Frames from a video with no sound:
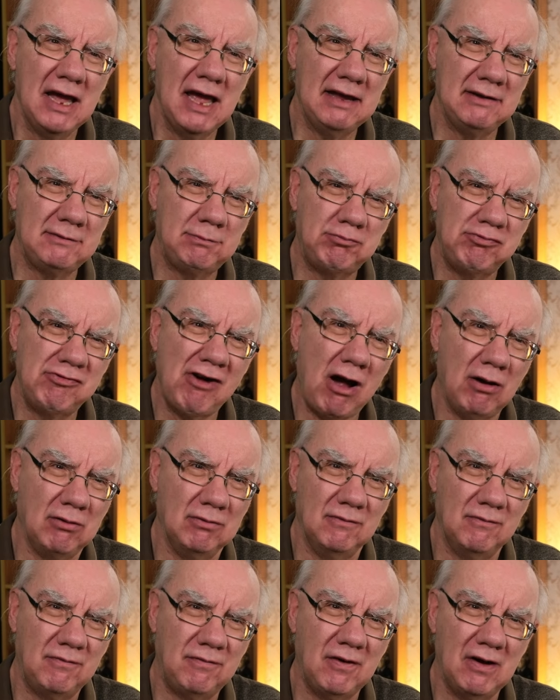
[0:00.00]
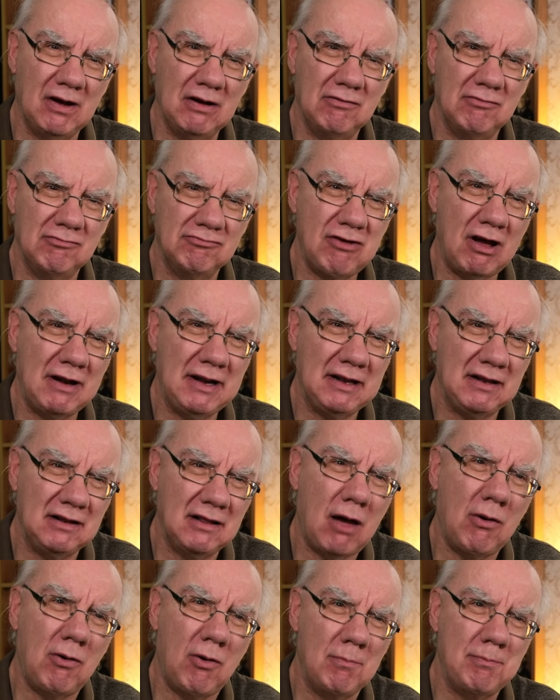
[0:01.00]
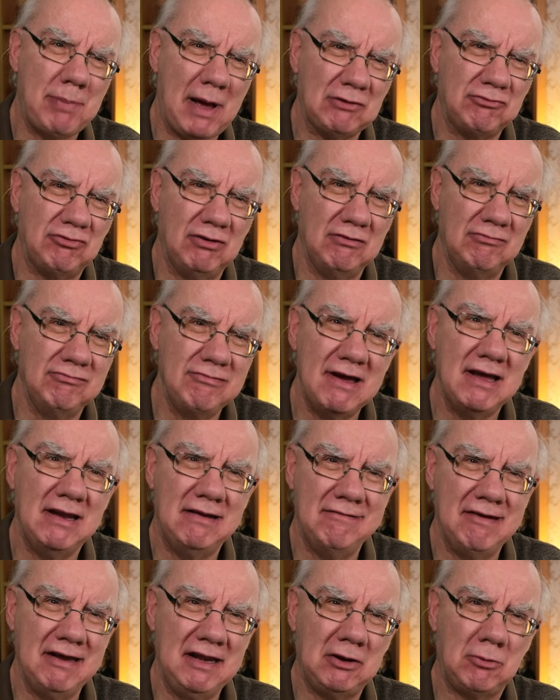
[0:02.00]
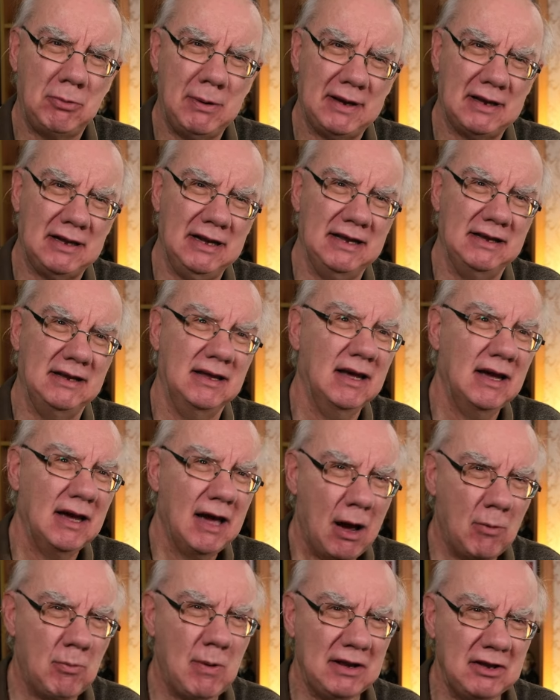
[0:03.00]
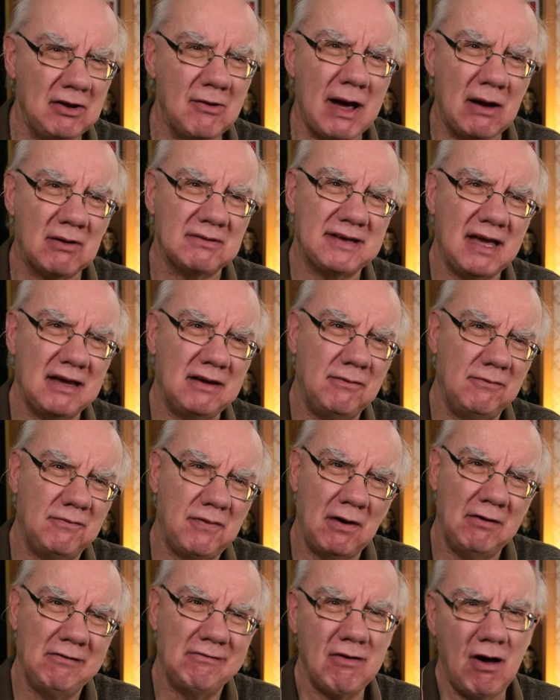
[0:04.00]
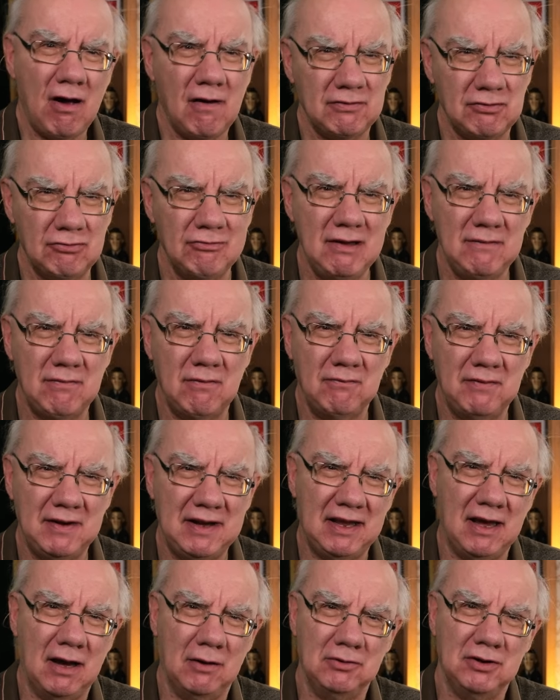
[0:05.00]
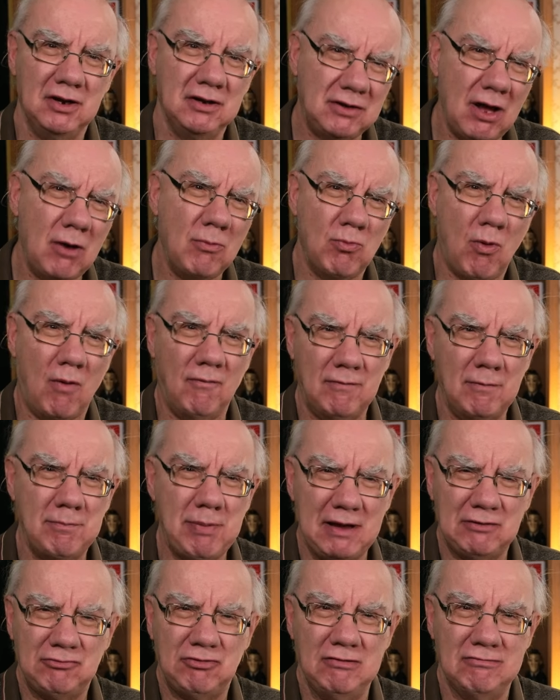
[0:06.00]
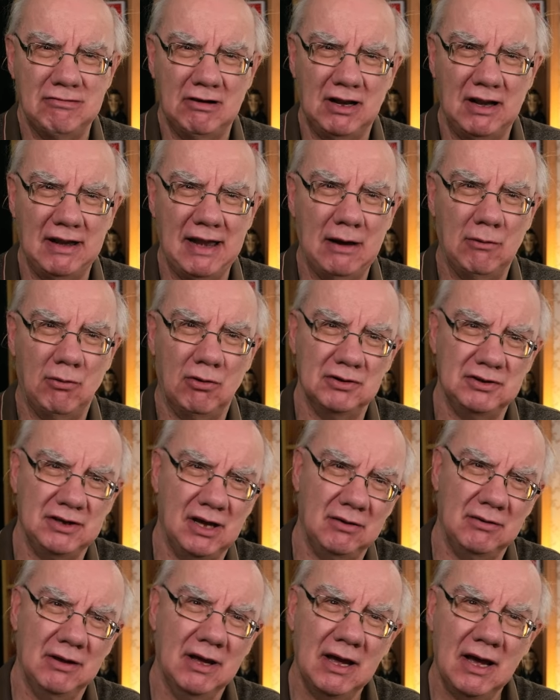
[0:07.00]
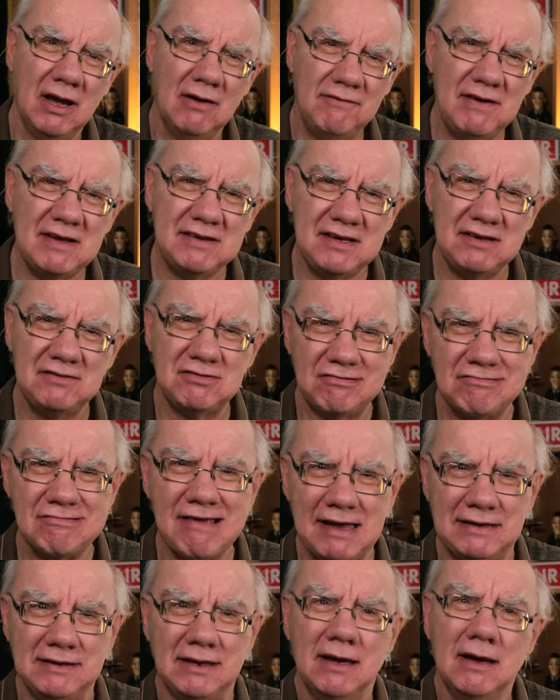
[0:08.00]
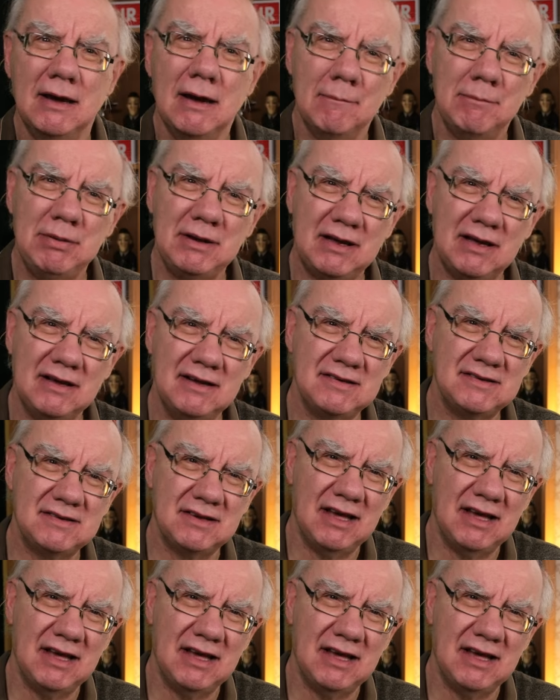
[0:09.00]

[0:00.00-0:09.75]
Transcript: is prone for running low on battery really, really quickly. And when you're out taking photographs or even video, you don't want the battery running out on you. This is great because